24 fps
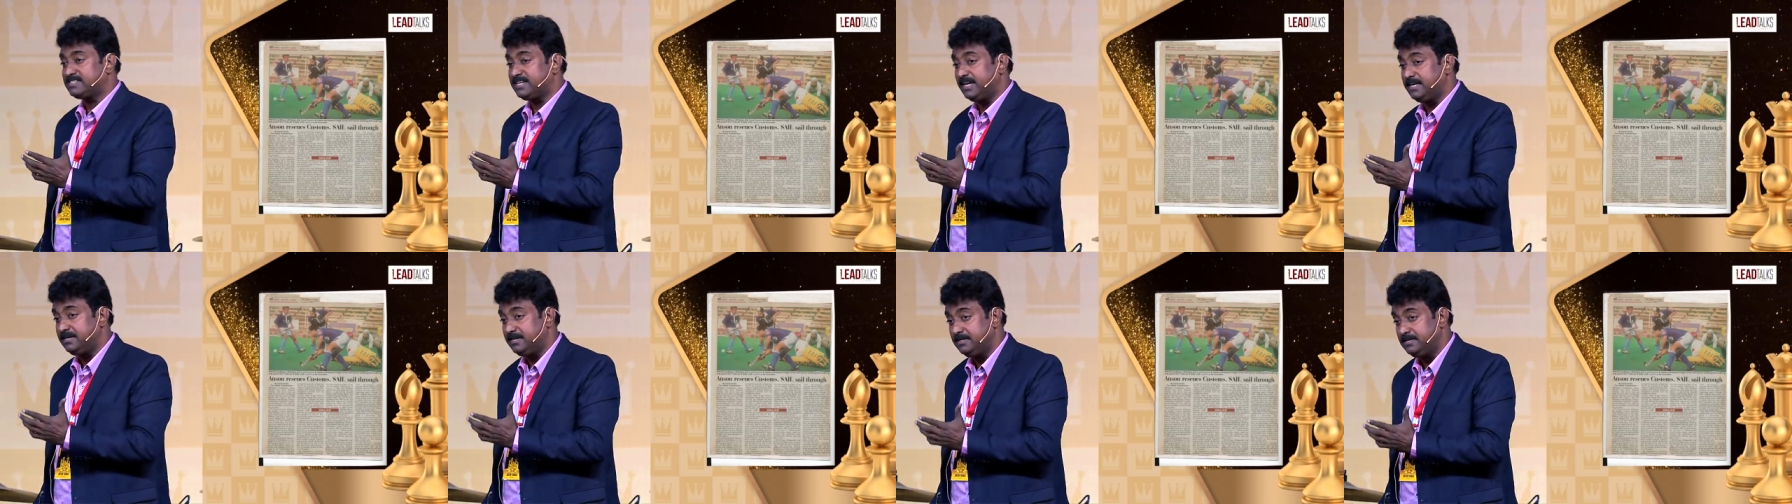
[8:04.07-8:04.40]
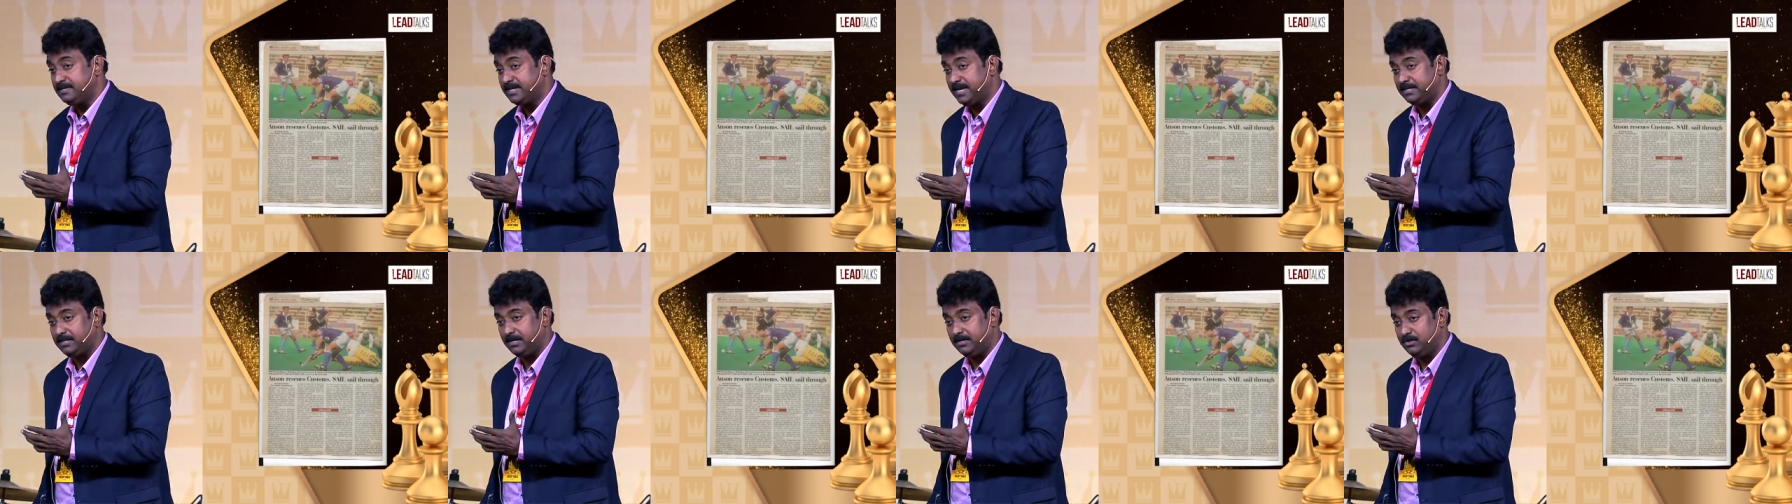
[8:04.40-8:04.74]
I didn't
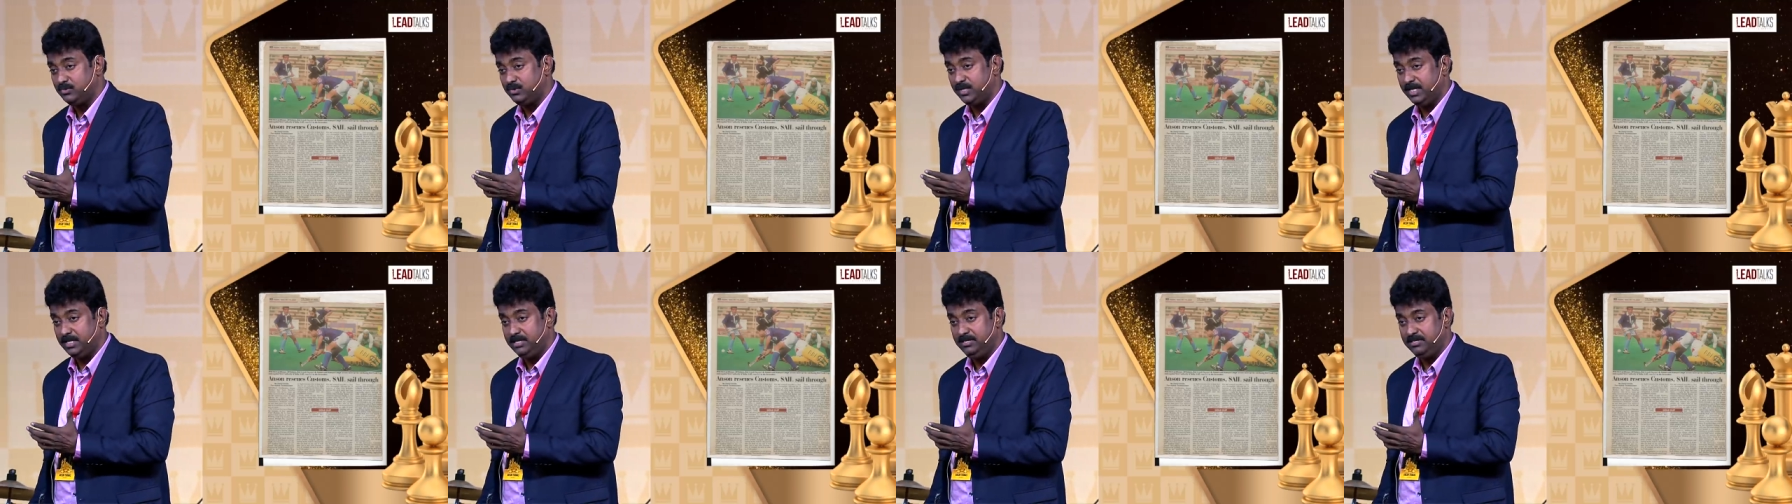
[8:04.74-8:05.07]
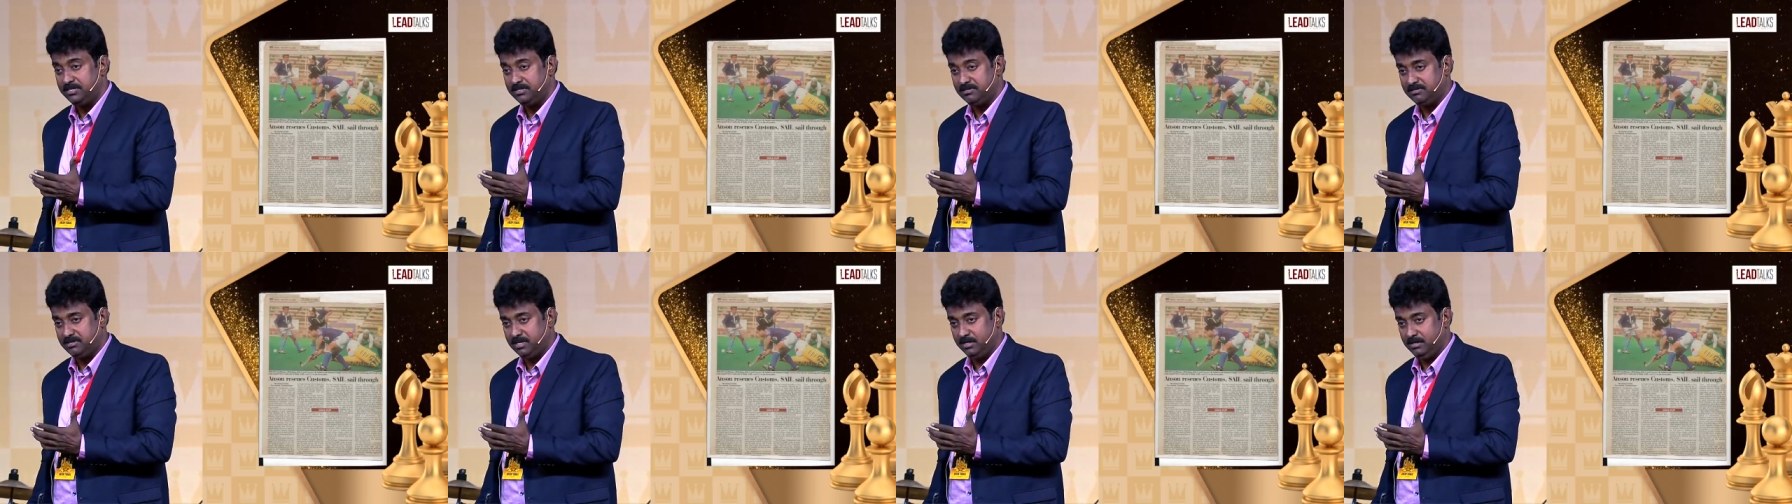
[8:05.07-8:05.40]
get into the
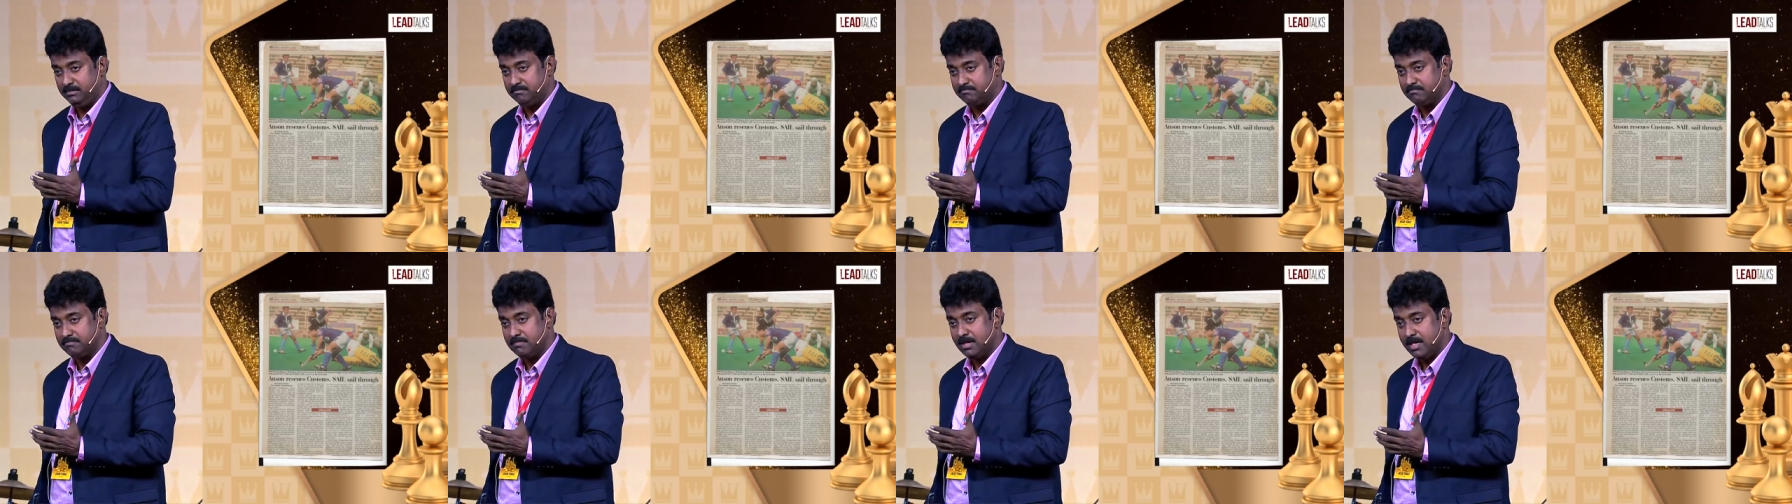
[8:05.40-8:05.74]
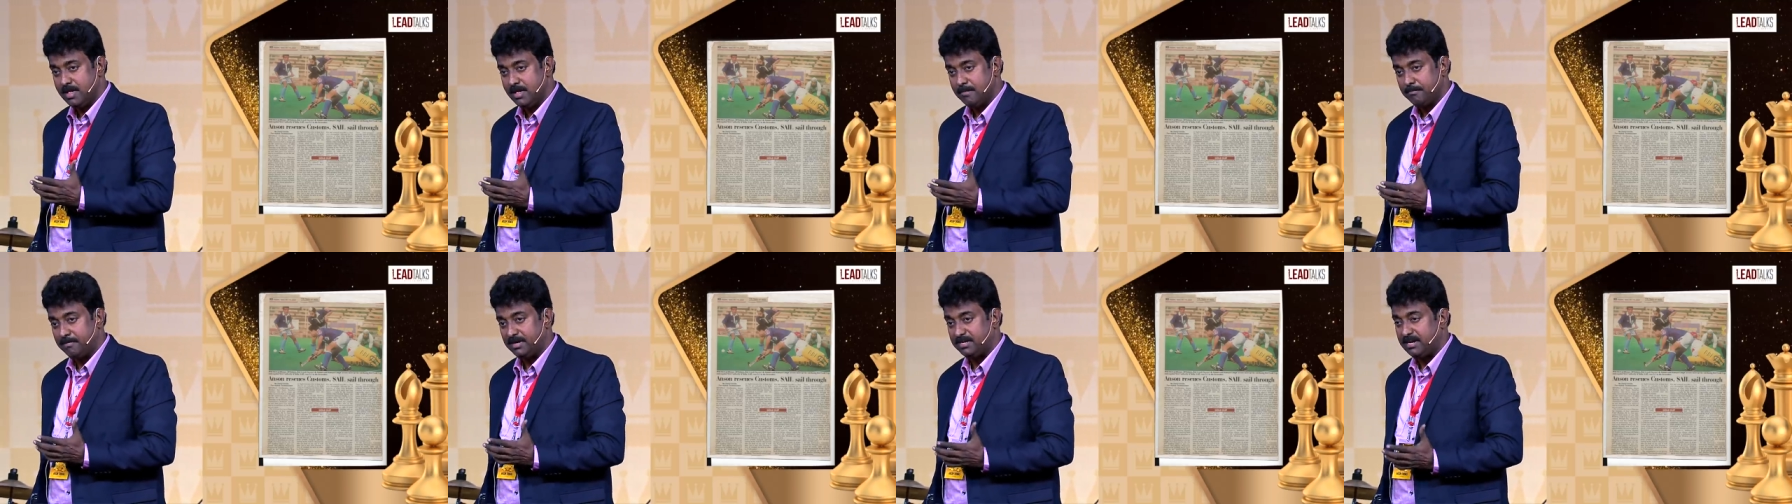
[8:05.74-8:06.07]
Indian team.
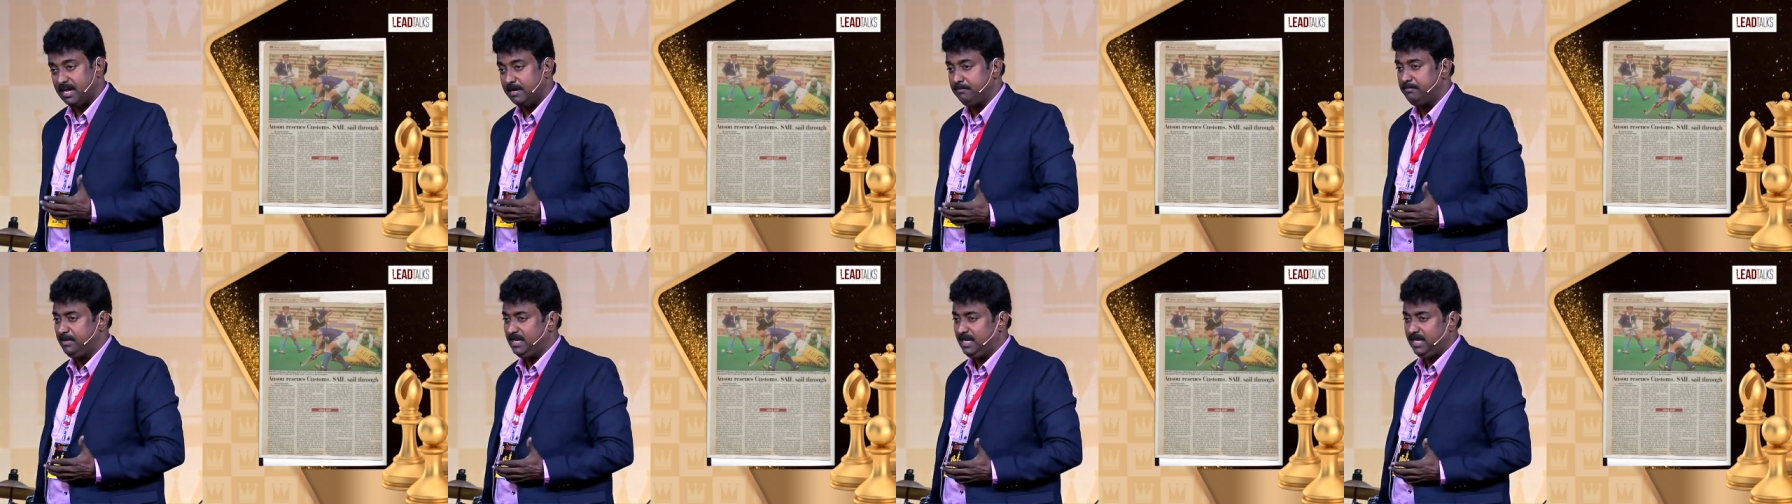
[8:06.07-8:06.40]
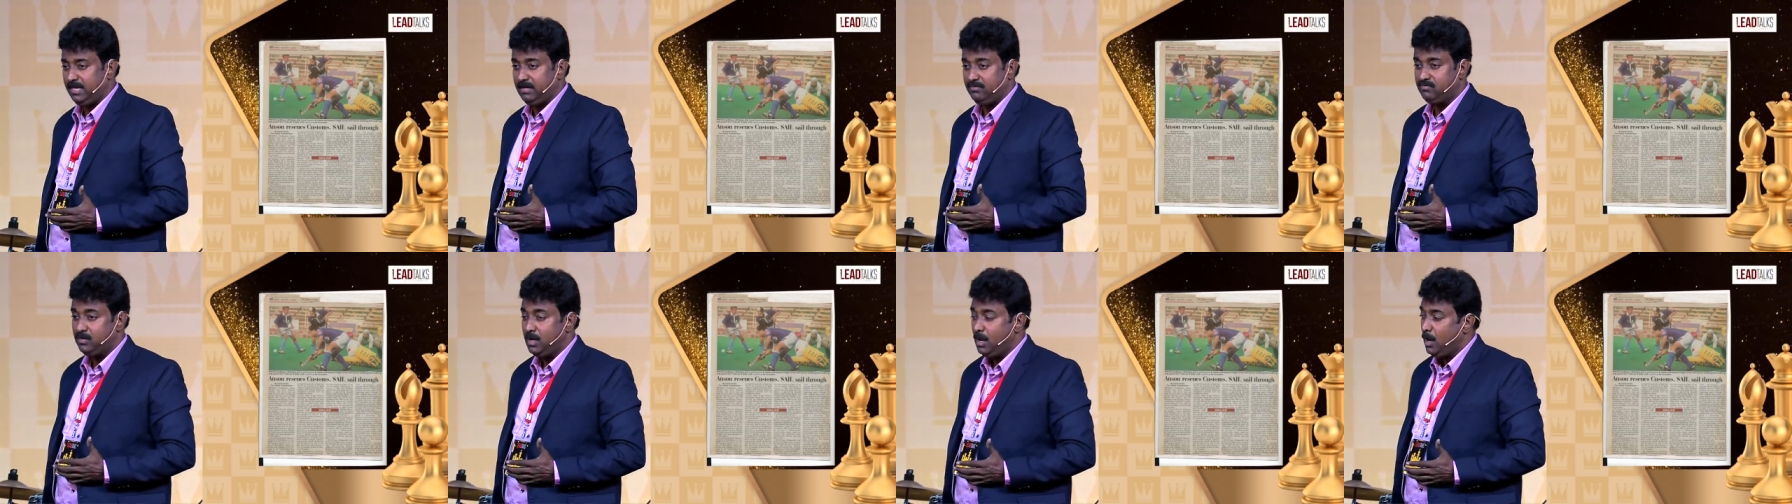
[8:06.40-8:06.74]
But I
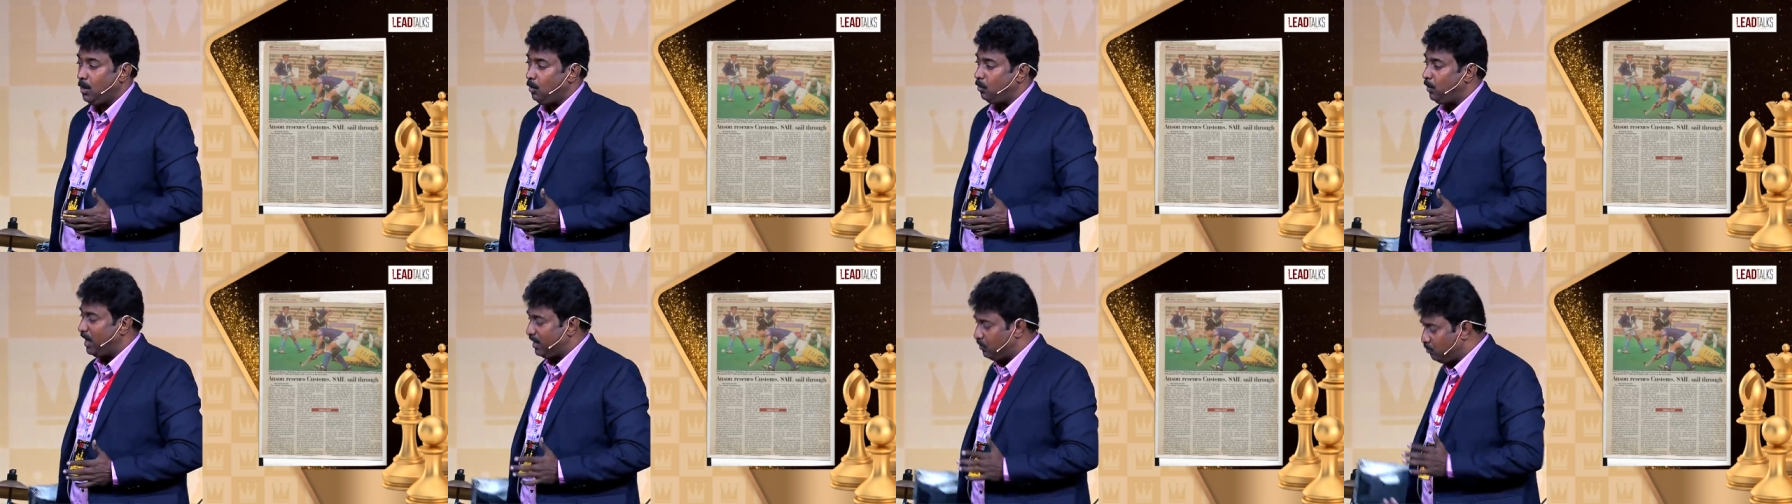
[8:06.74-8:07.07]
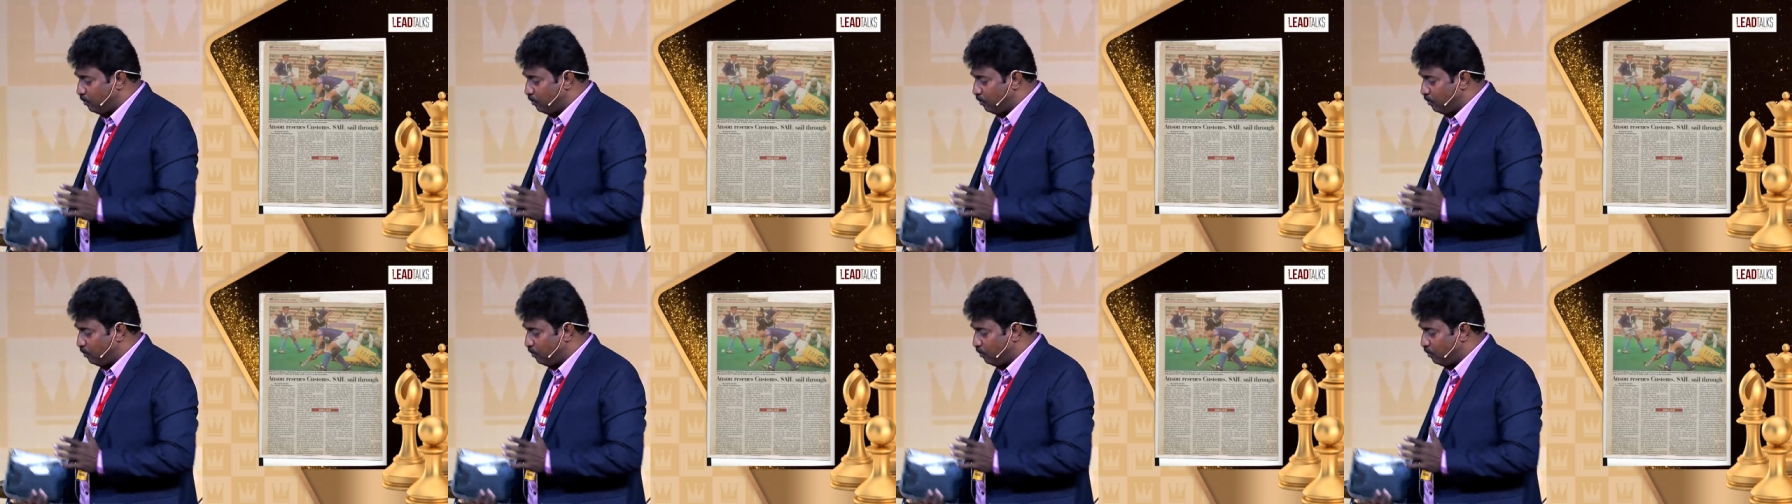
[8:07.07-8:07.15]
believe when